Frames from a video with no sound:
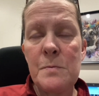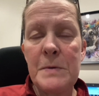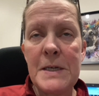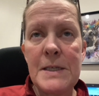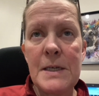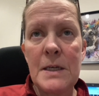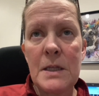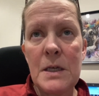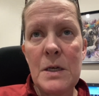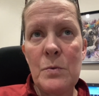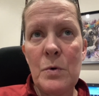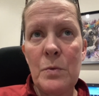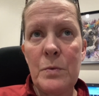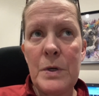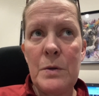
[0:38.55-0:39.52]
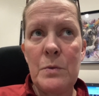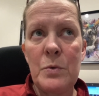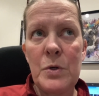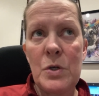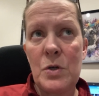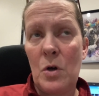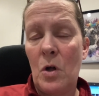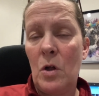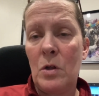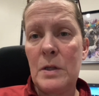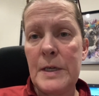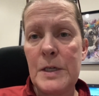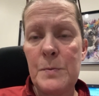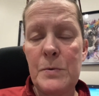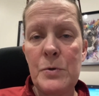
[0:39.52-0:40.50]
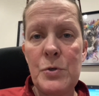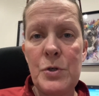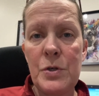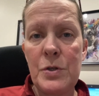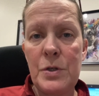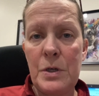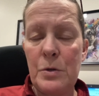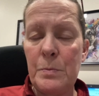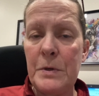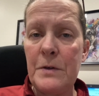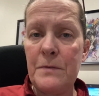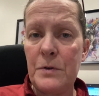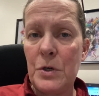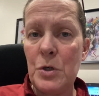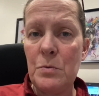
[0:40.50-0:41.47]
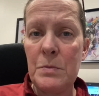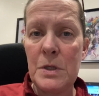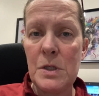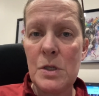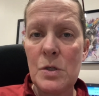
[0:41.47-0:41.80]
basically what we would call exposure therapy for humans.